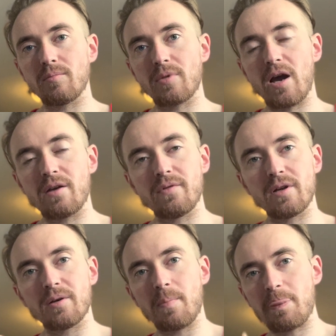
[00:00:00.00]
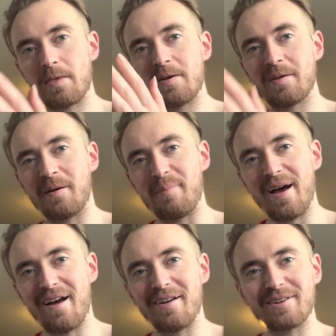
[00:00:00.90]
kind of in a
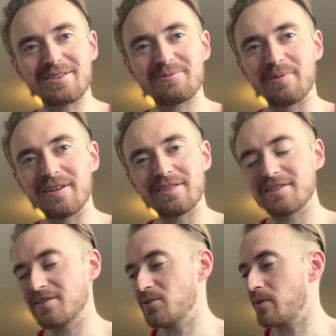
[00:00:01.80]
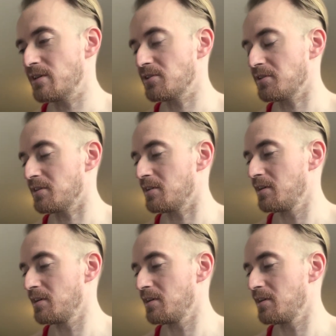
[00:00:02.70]
bionic splint situation,